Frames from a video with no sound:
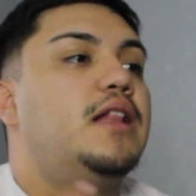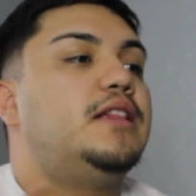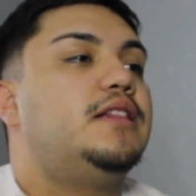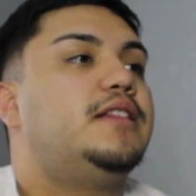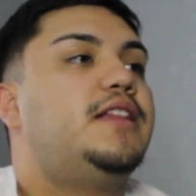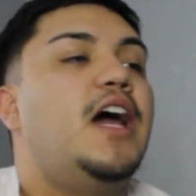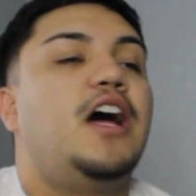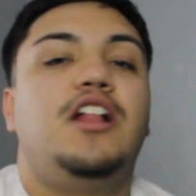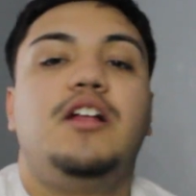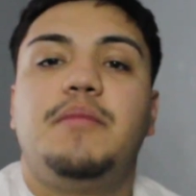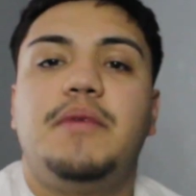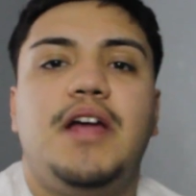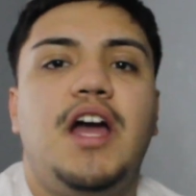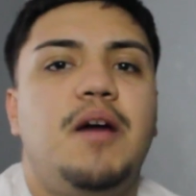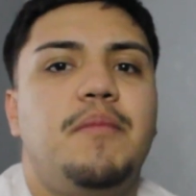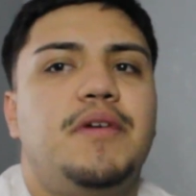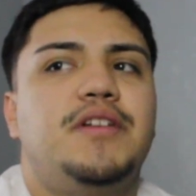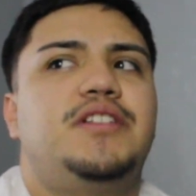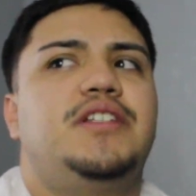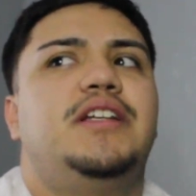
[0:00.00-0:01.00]
telling me how
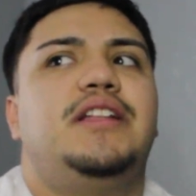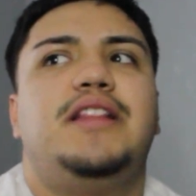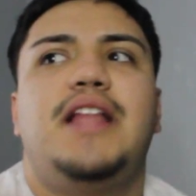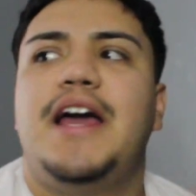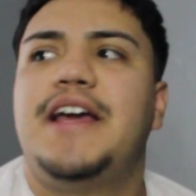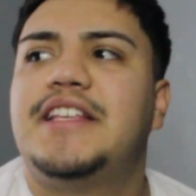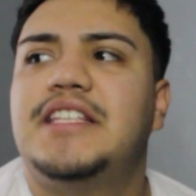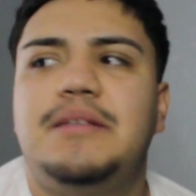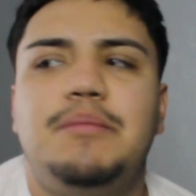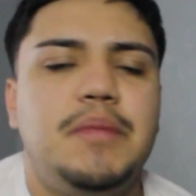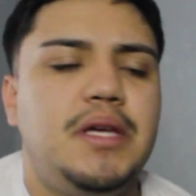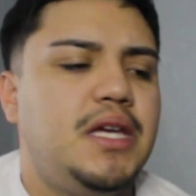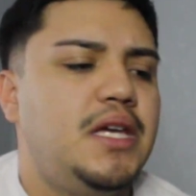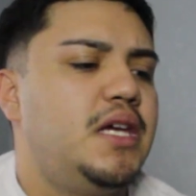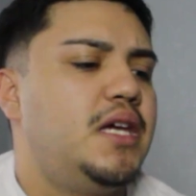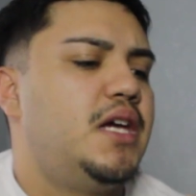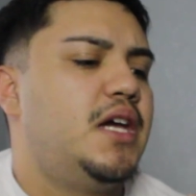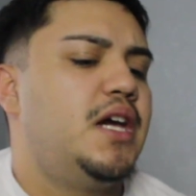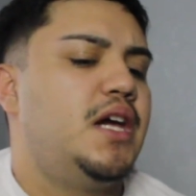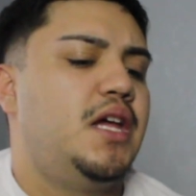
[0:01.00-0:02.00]
much he likes
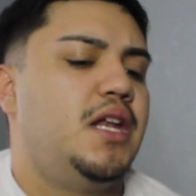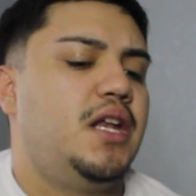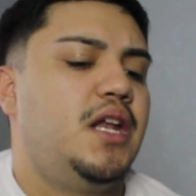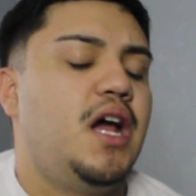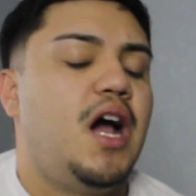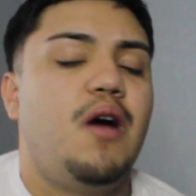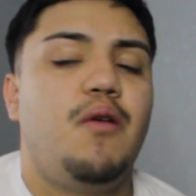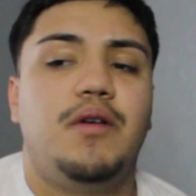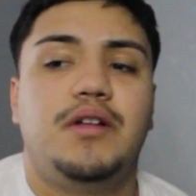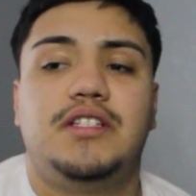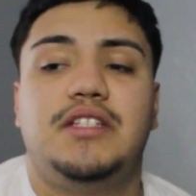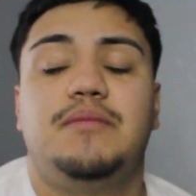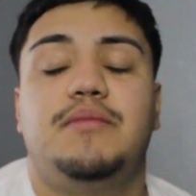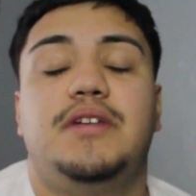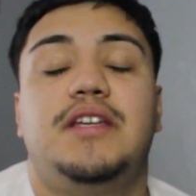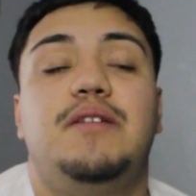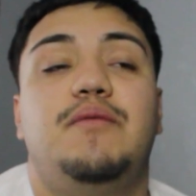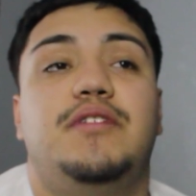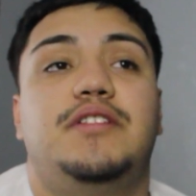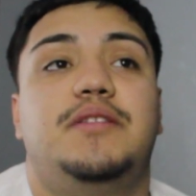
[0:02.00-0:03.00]
me and how
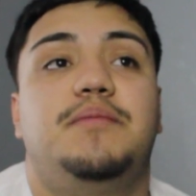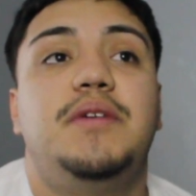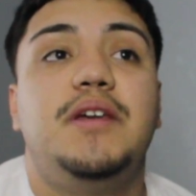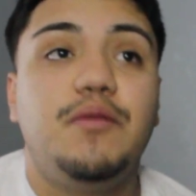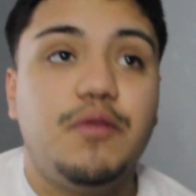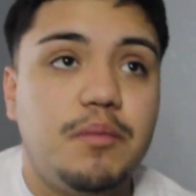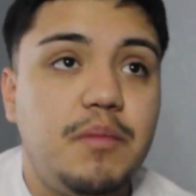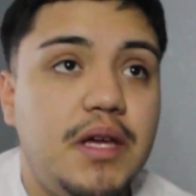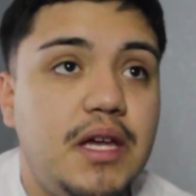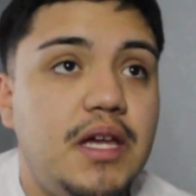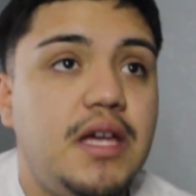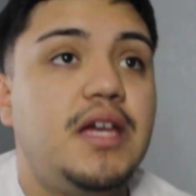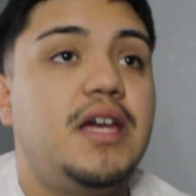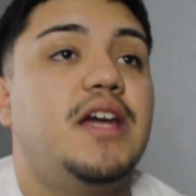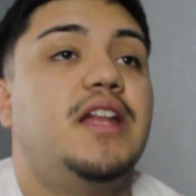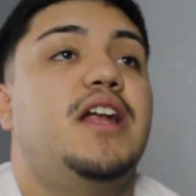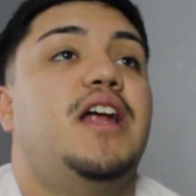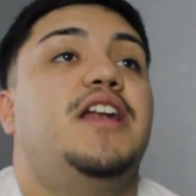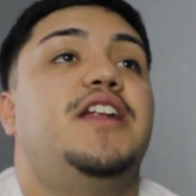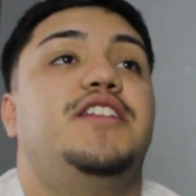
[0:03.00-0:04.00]
he wants to be with me,
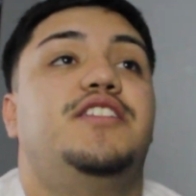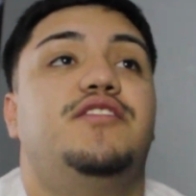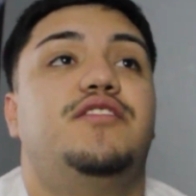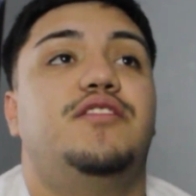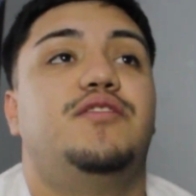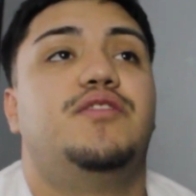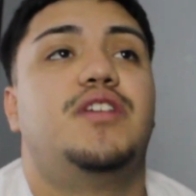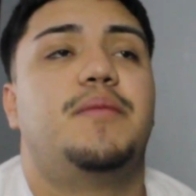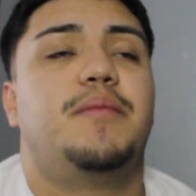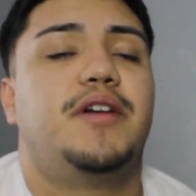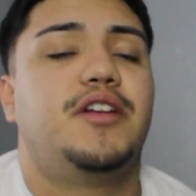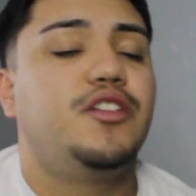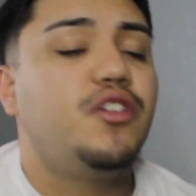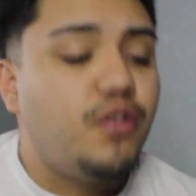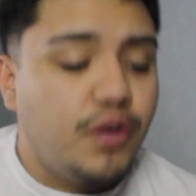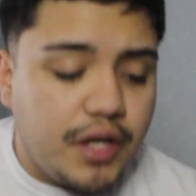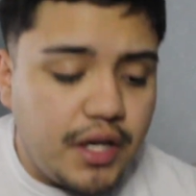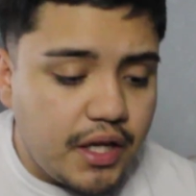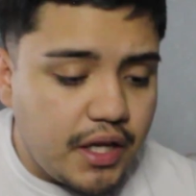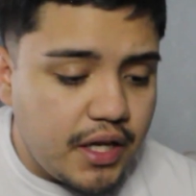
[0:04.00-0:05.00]
and I need to stop
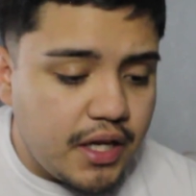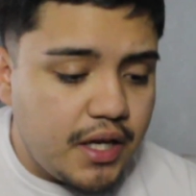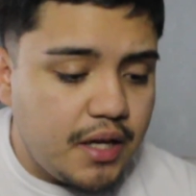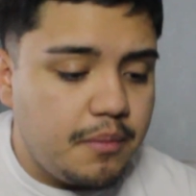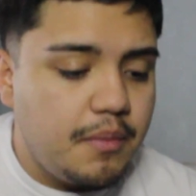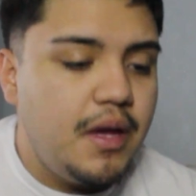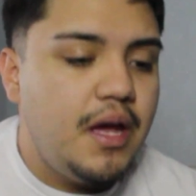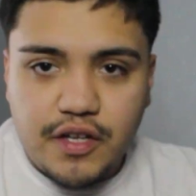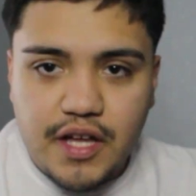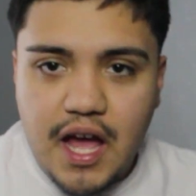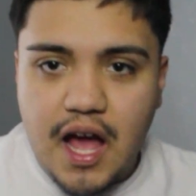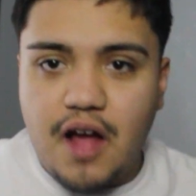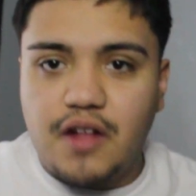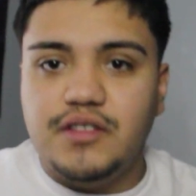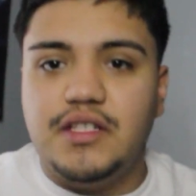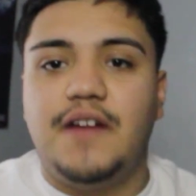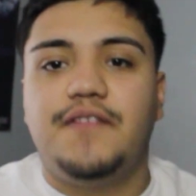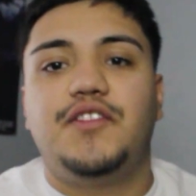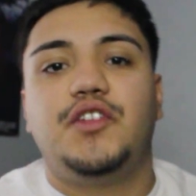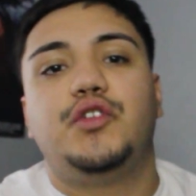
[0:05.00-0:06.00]
ignoring him.
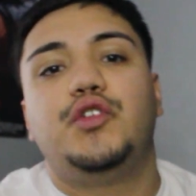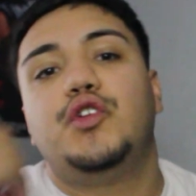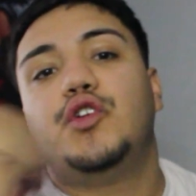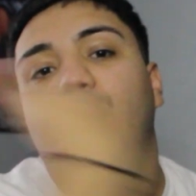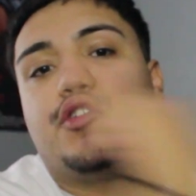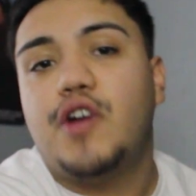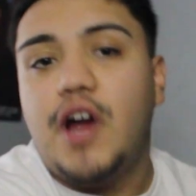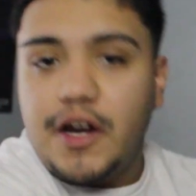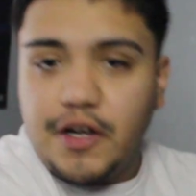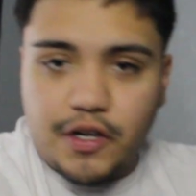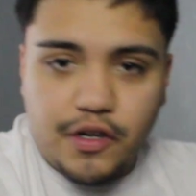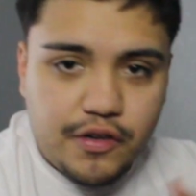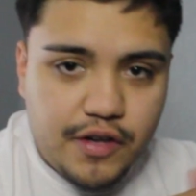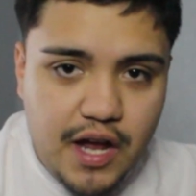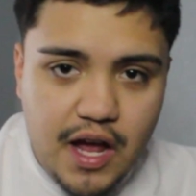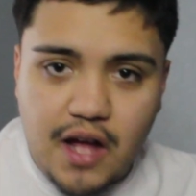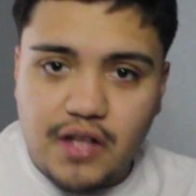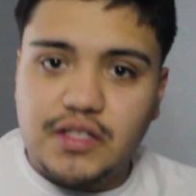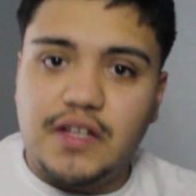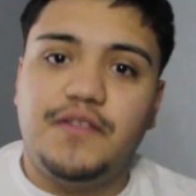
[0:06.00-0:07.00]
Accounts after new Grindr
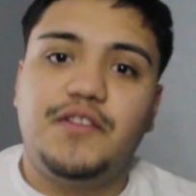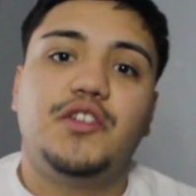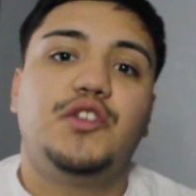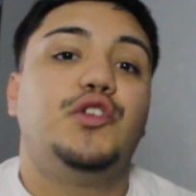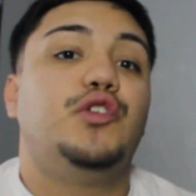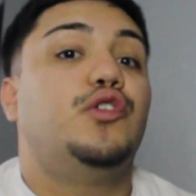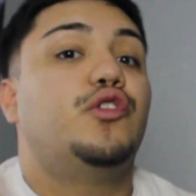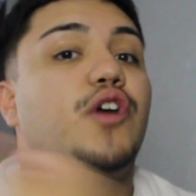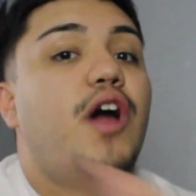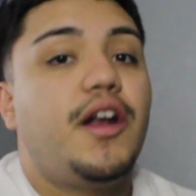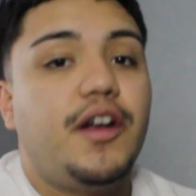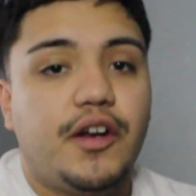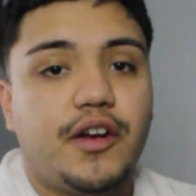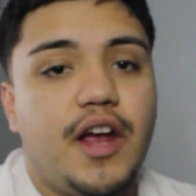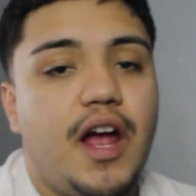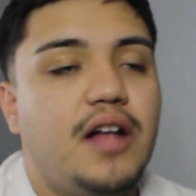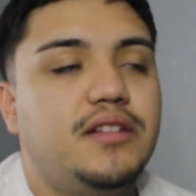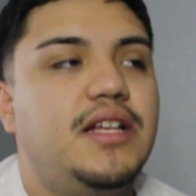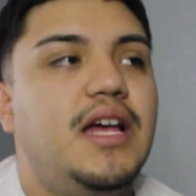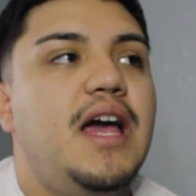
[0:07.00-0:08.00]
accounts after new Grindr
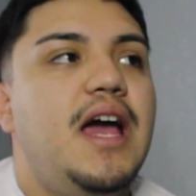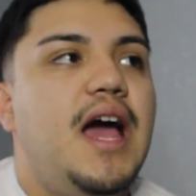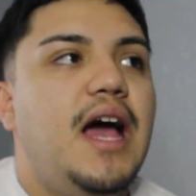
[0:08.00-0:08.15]
accounts.